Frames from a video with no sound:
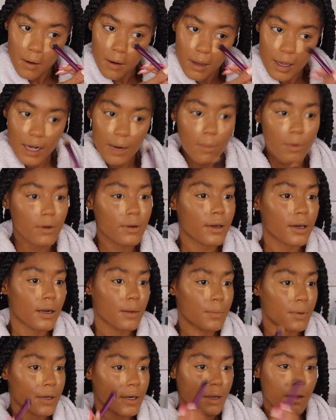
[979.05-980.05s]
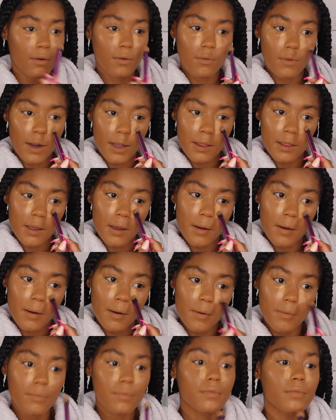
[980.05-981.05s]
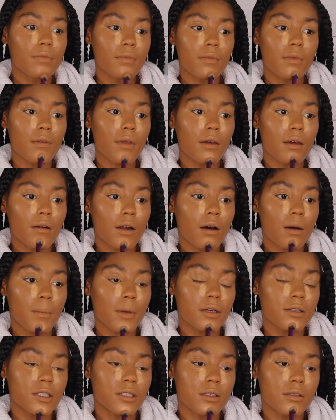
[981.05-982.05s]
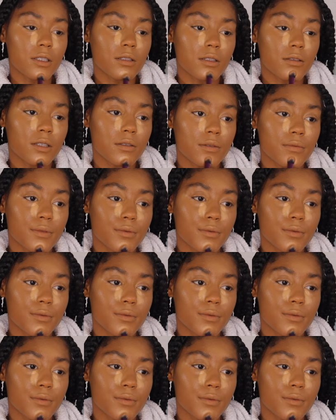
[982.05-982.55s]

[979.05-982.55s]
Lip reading: And I'm only gonna put it right there and on my chin too.